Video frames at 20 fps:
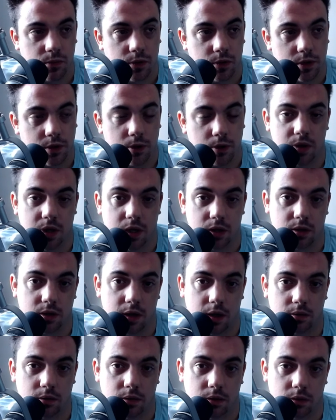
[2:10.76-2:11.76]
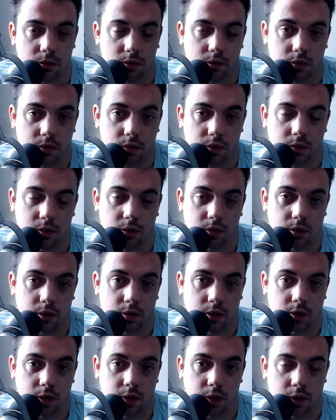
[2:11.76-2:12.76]
2 touchdowns
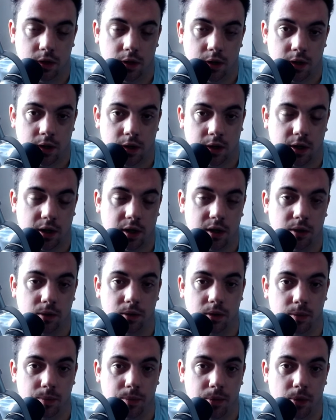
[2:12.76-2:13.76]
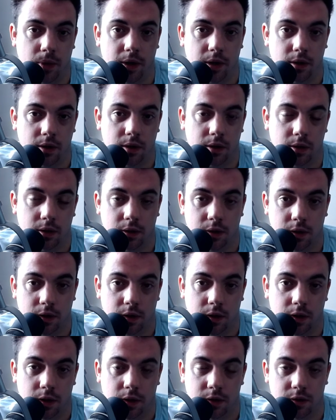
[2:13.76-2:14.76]
and including the point.
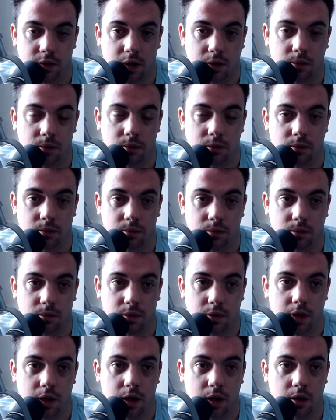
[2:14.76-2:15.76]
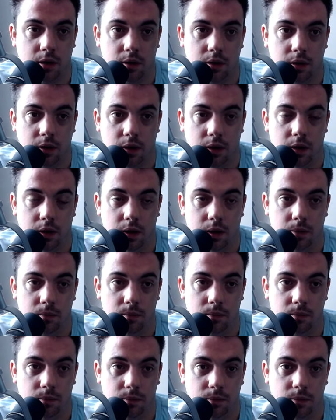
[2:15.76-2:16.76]
So yeah,
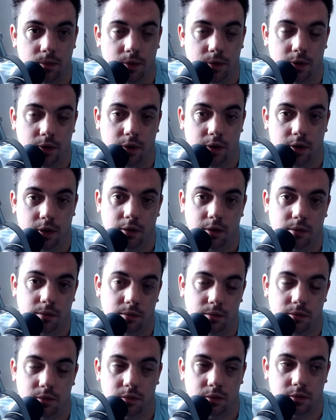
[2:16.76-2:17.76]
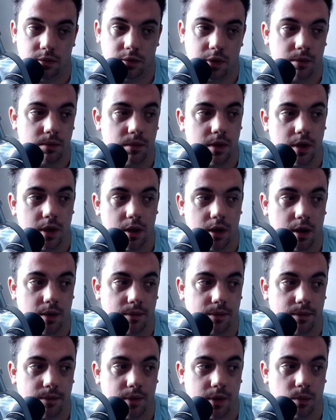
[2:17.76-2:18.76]
I
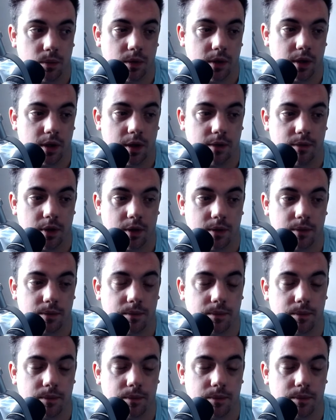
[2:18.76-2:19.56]
think we could have like a